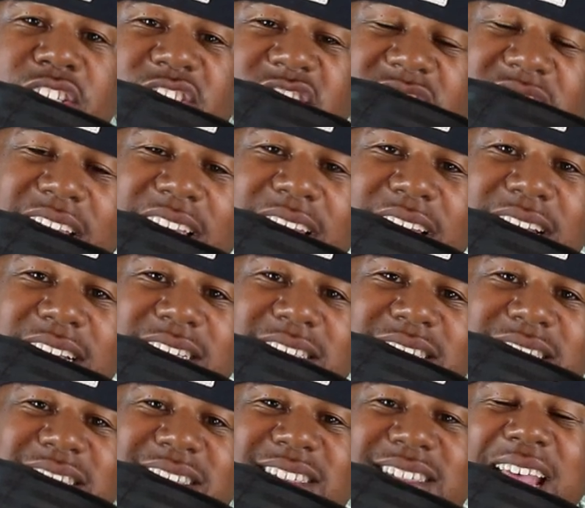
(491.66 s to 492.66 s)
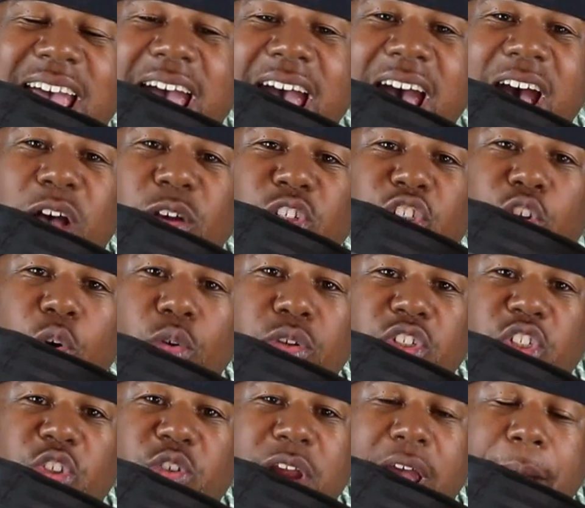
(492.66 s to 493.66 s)
sling style
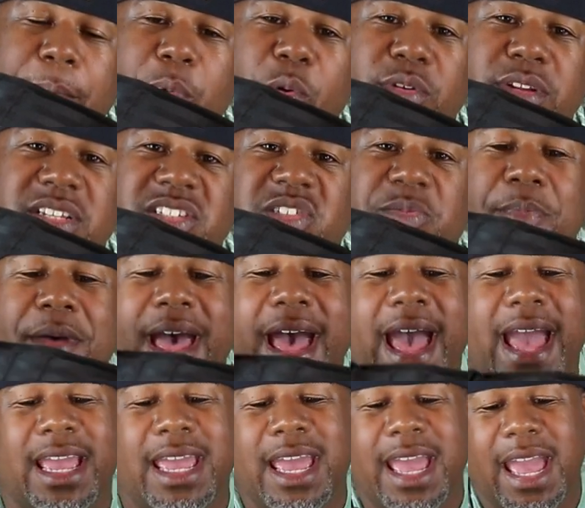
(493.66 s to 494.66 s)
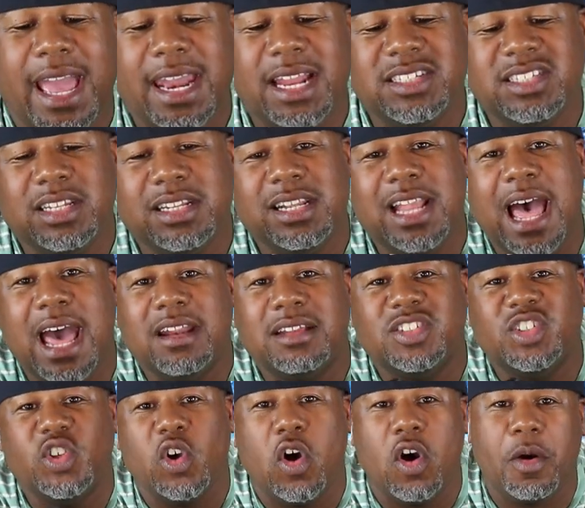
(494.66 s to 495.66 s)
shoulder strap on this bag. And there's a lot
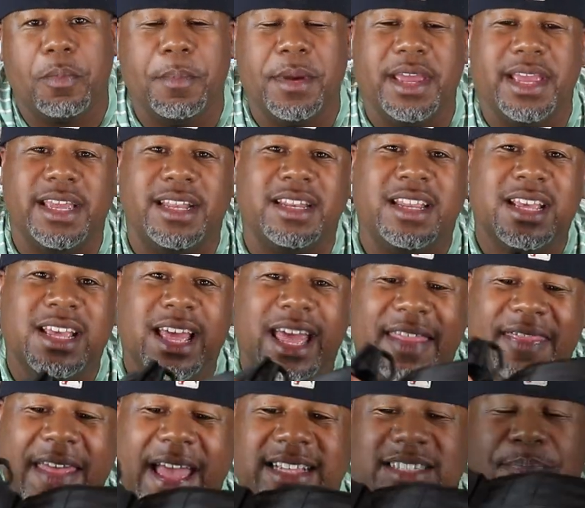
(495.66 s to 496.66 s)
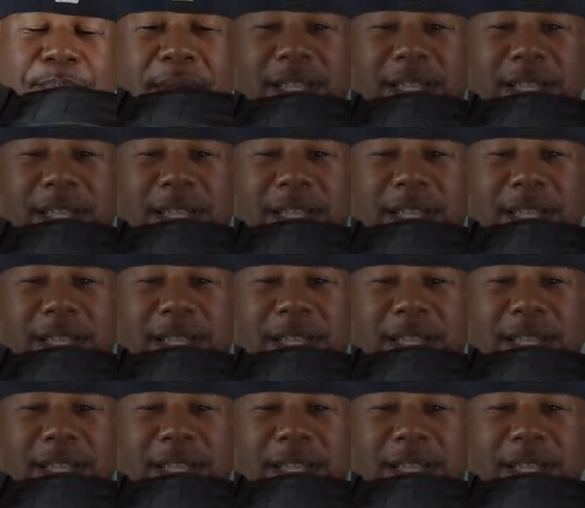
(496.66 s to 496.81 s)
of talk been that's